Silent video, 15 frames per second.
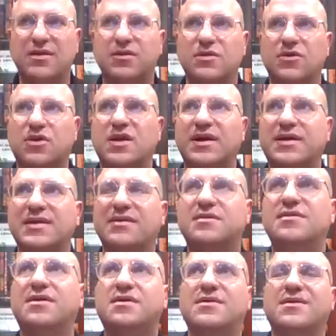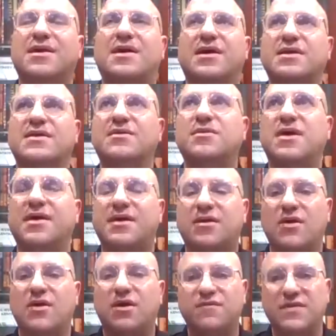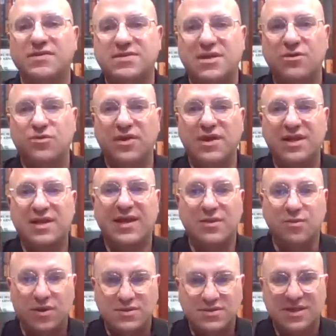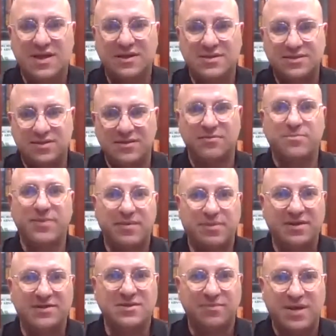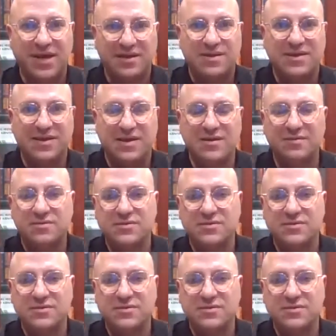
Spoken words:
look, I can obviously relay what's out in the public domain again.